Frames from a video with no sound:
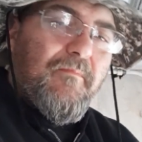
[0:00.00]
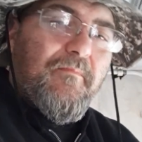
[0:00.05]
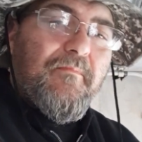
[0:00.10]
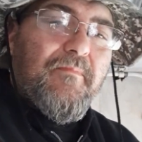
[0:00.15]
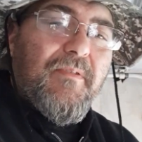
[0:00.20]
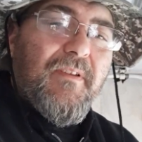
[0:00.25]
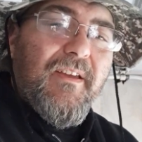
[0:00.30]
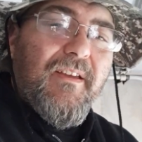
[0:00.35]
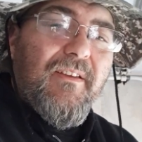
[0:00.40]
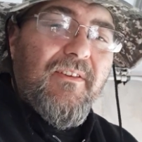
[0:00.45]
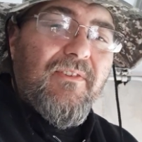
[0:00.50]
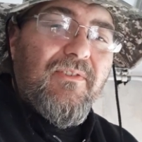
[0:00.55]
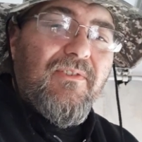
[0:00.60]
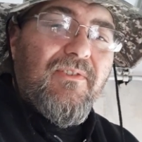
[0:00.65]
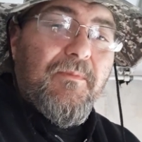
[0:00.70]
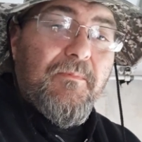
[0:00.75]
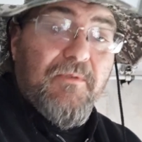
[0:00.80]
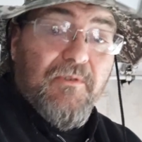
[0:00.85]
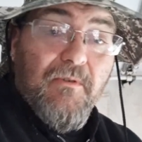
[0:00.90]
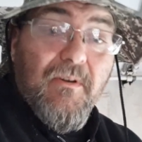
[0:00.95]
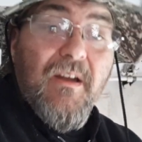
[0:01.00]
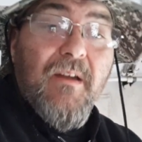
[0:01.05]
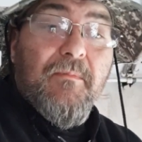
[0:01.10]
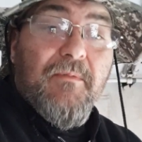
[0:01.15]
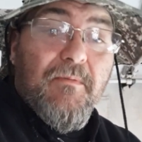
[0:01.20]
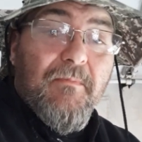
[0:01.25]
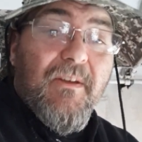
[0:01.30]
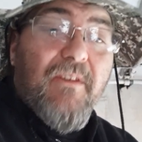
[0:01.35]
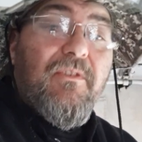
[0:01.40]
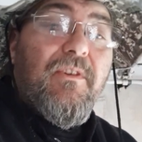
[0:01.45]
please subscribe
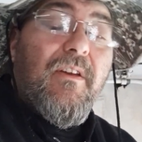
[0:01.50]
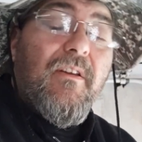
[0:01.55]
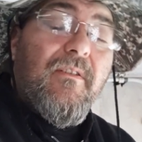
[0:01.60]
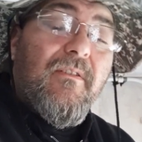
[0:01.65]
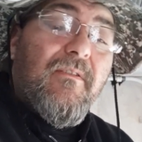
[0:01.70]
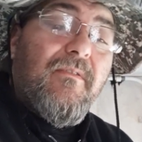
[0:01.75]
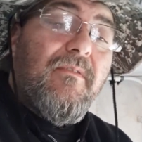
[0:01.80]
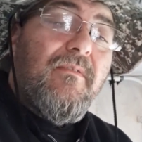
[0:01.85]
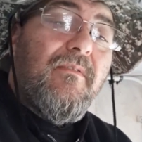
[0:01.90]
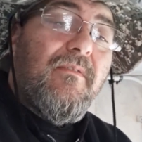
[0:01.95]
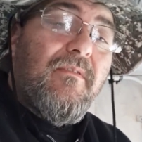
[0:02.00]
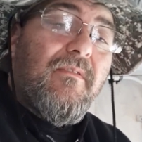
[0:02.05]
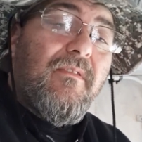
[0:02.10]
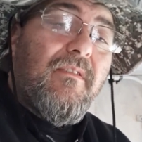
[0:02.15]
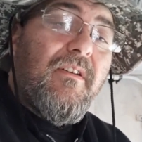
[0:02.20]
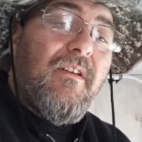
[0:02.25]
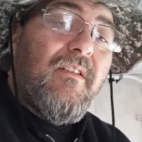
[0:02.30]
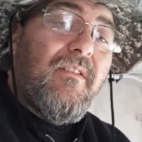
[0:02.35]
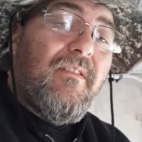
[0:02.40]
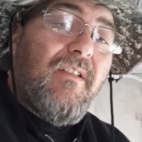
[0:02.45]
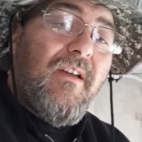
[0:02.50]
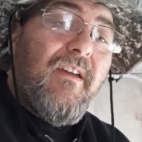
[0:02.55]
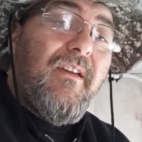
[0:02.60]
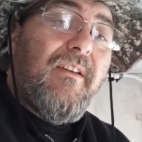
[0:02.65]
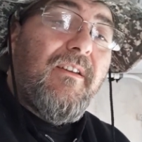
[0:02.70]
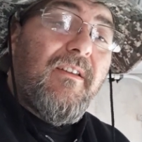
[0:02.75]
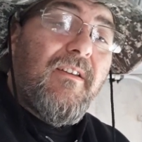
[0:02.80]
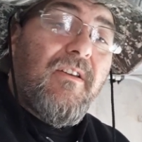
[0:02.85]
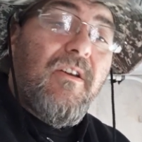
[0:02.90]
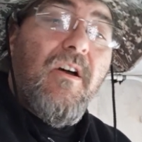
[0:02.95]
to my channel and
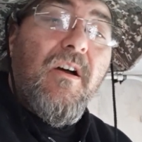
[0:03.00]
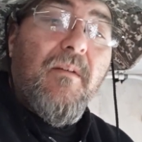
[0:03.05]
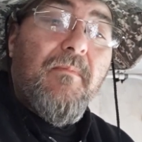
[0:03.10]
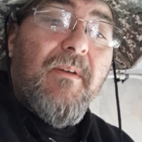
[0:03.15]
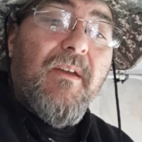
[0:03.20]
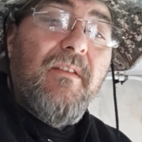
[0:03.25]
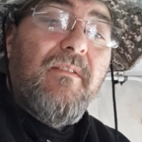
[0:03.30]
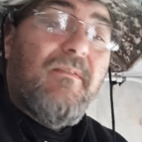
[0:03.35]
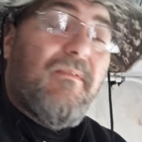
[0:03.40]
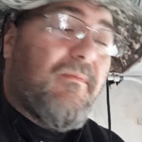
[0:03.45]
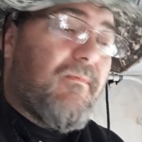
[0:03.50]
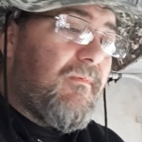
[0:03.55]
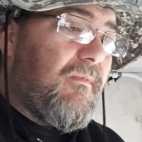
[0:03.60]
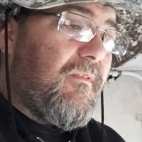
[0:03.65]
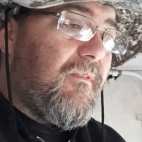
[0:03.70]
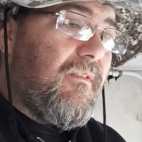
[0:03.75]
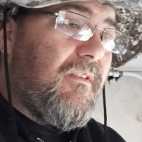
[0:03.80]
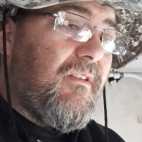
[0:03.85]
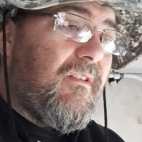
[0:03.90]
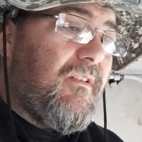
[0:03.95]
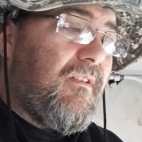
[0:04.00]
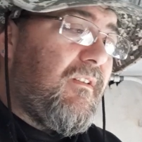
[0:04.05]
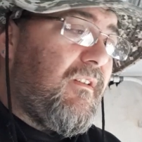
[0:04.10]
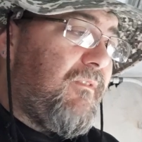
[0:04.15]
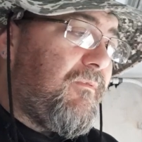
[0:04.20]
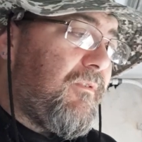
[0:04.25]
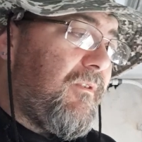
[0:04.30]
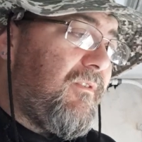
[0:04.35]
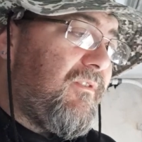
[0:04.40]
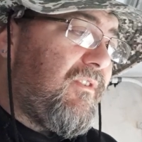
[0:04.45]
like and comment.
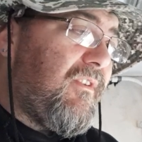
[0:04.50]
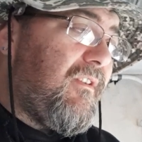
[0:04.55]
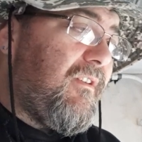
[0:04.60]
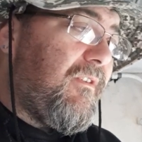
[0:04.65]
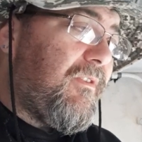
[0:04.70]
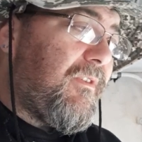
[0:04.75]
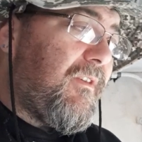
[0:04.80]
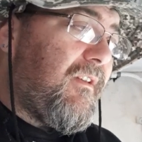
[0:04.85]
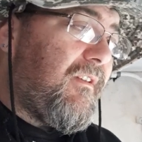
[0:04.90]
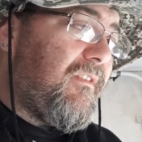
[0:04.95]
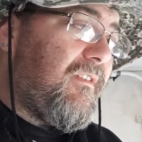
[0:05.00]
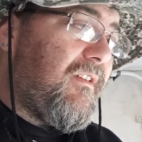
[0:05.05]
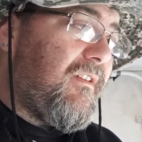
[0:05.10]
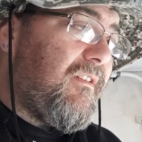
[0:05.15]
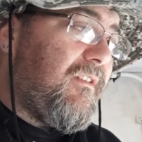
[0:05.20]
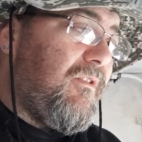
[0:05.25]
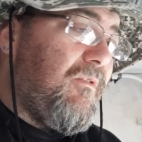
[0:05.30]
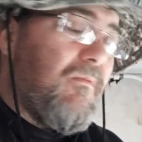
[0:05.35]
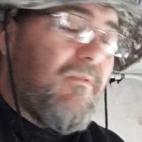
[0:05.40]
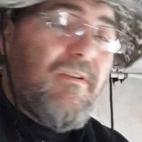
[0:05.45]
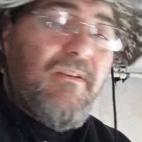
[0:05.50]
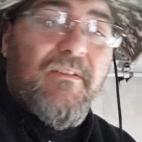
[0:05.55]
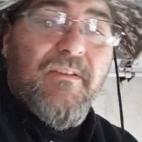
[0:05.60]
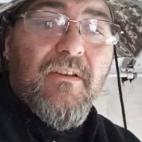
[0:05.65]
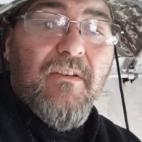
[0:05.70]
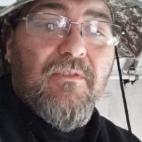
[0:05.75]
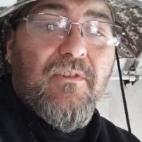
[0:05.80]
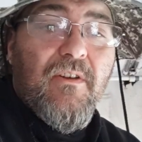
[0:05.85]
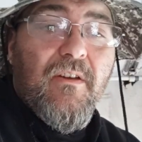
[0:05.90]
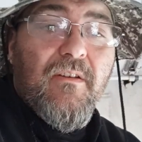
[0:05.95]
If there's anything that you want to
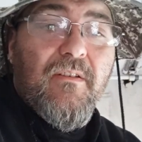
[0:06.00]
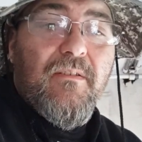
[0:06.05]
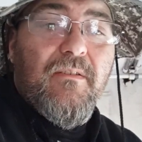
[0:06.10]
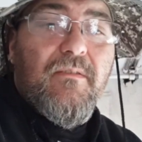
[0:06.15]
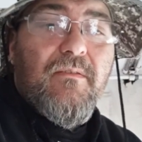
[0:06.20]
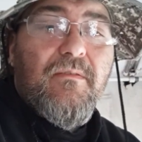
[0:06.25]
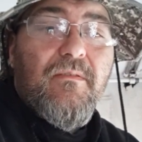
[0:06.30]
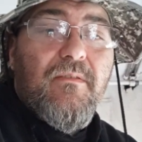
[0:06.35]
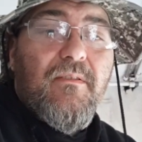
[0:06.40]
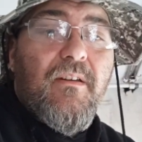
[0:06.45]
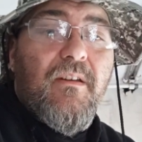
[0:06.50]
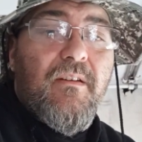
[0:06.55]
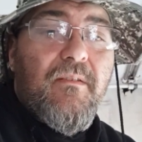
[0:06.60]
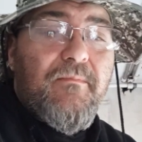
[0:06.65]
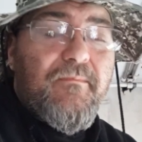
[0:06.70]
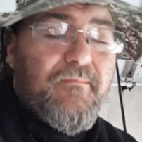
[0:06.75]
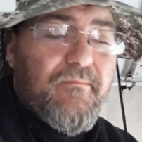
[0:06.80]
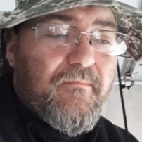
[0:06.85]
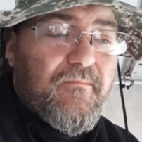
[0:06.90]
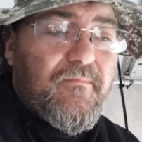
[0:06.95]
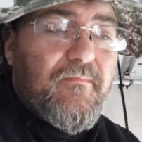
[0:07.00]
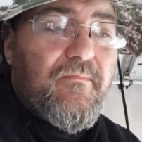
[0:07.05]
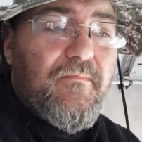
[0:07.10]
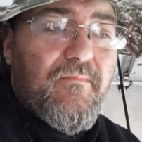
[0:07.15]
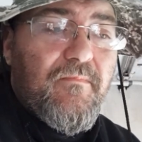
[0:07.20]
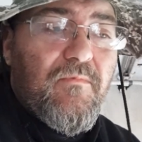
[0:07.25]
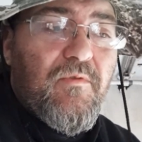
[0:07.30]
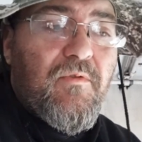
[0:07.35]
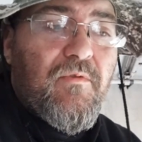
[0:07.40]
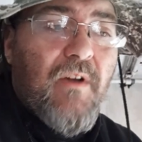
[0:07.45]
touch on,
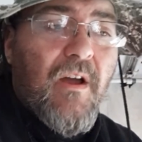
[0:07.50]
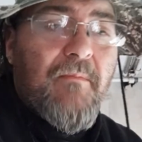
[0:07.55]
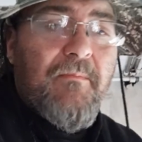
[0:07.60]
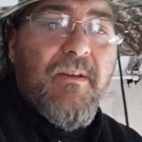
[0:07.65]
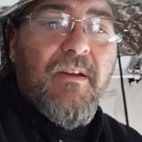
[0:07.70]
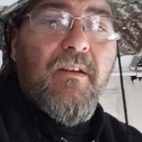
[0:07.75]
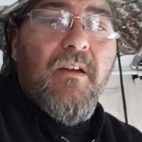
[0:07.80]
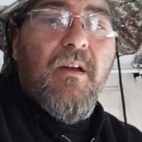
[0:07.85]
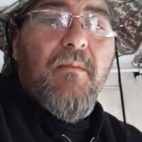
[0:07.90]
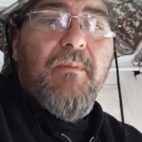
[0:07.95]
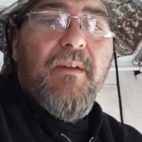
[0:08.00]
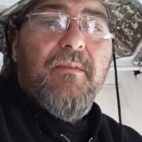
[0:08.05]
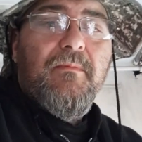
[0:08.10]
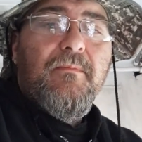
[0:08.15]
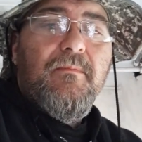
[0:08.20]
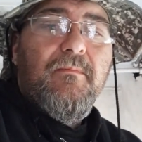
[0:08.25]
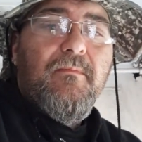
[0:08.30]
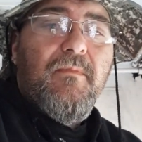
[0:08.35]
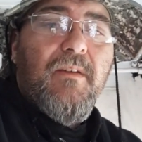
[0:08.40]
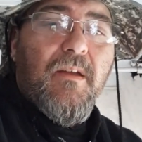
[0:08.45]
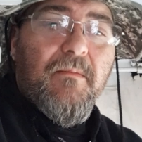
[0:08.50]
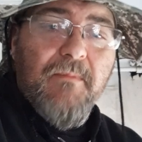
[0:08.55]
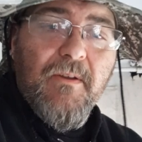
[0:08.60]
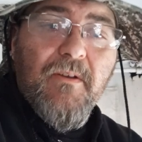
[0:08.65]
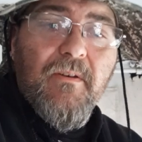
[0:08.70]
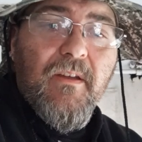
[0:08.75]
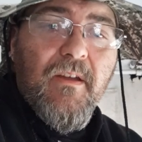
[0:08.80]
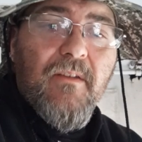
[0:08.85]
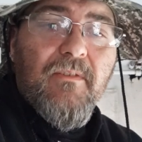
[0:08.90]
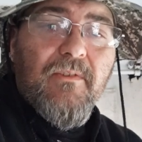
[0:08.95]
drop me a comment. I'm
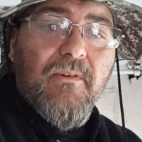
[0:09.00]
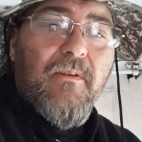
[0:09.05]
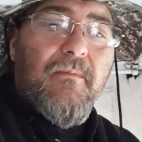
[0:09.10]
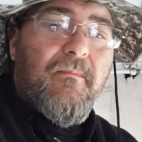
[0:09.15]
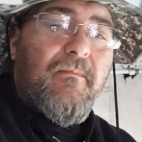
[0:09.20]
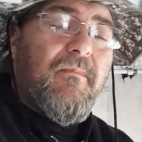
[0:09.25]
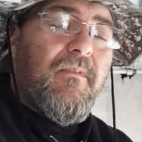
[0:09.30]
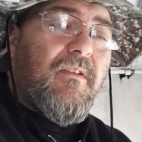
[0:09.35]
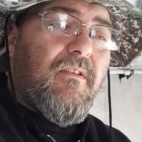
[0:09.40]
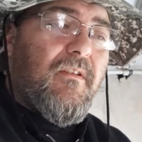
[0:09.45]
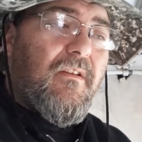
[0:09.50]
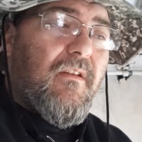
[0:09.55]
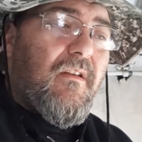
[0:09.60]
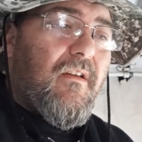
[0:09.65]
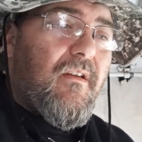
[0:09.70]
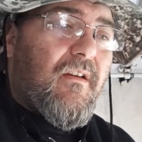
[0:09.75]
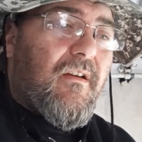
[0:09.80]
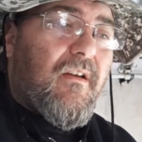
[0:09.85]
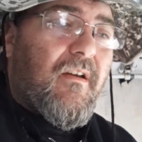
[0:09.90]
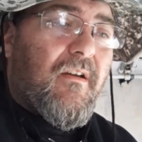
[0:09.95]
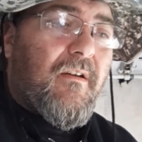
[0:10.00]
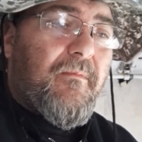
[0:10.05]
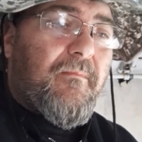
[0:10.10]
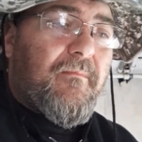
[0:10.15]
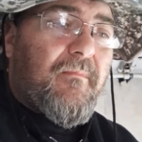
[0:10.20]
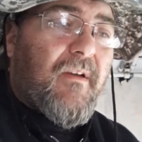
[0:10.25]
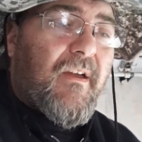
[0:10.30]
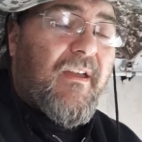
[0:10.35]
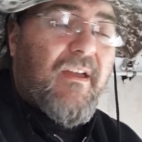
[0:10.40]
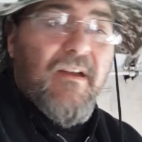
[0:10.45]
here to answer
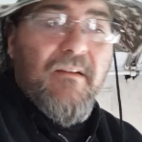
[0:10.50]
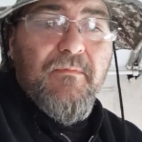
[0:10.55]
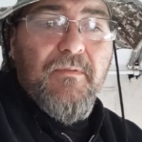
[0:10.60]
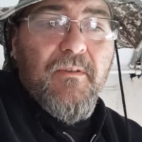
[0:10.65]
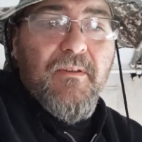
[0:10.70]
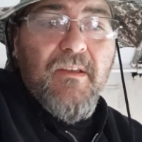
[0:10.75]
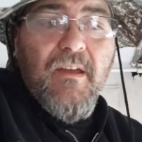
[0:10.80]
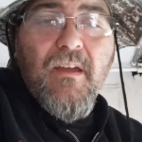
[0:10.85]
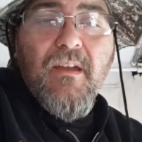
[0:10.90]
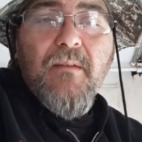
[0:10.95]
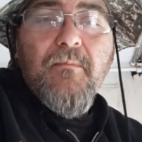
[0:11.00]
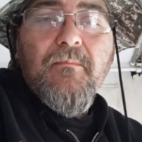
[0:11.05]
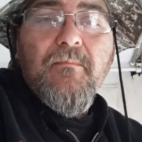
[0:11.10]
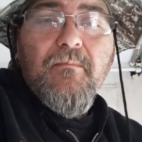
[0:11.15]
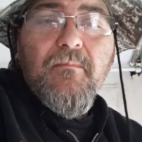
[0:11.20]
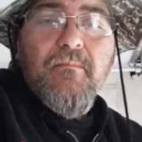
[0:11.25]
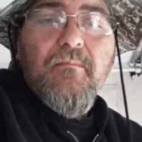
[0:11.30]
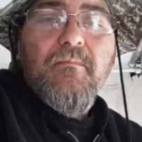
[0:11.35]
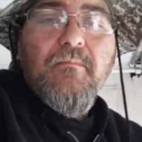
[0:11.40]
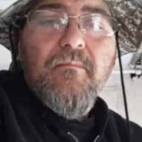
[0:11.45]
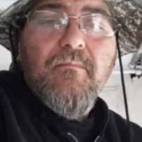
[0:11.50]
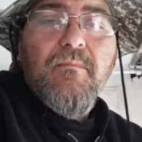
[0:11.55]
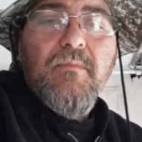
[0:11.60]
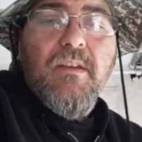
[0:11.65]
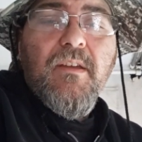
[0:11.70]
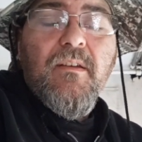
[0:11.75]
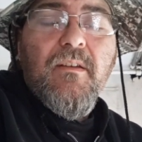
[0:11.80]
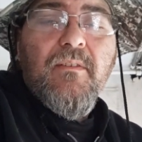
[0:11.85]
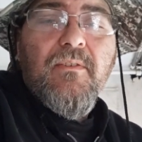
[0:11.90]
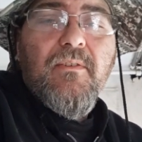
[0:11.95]
them. I have the time
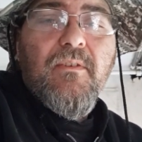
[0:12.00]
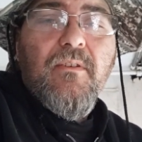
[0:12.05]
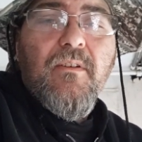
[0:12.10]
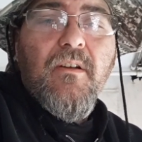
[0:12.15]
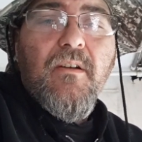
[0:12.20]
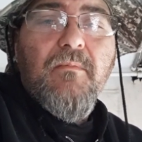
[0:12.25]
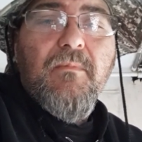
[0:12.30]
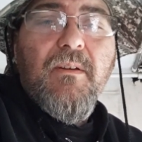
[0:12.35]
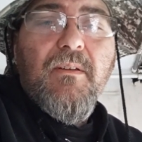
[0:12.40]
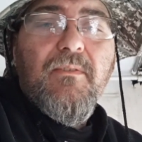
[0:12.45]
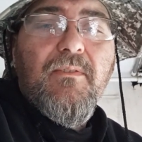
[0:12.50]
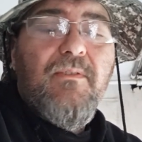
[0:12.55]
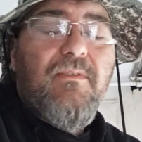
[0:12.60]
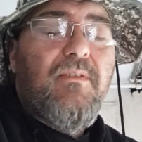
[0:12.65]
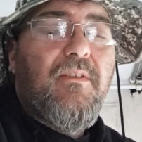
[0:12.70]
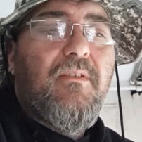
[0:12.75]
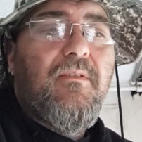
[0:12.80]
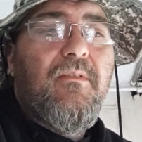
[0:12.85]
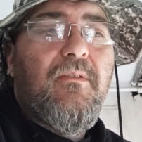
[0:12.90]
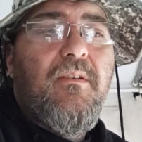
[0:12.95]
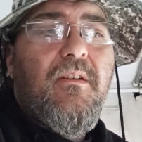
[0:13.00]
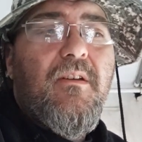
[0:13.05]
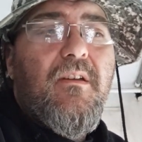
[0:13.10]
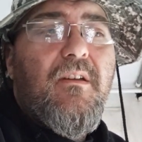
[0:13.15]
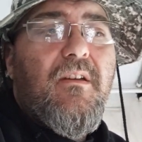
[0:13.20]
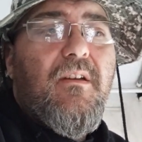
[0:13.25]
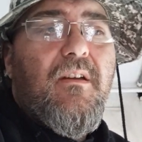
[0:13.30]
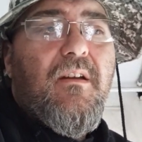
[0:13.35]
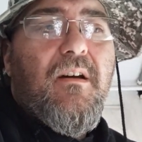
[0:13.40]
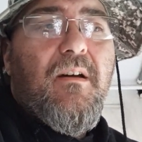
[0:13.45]
to answer comments, so
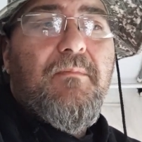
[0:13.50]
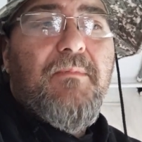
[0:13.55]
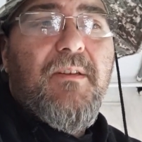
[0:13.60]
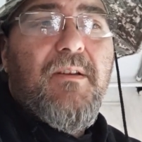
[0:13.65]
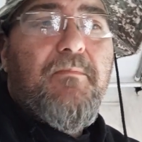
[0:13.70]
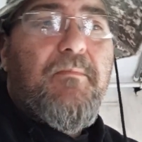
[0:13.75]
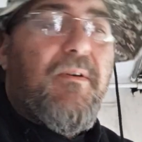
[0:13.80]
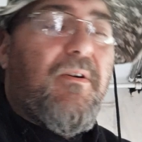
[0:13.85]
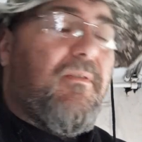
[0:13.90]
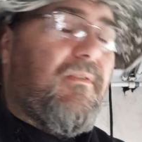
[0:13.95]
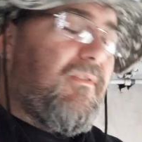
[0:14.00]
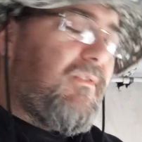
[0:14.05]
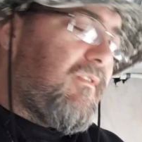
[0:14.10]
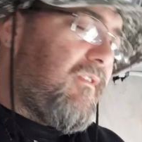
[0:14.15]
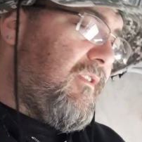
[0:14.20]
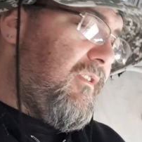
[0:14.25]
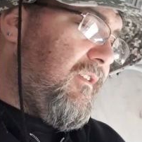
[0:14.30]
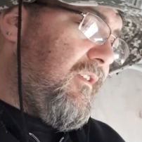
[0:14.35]
I'm not opposed.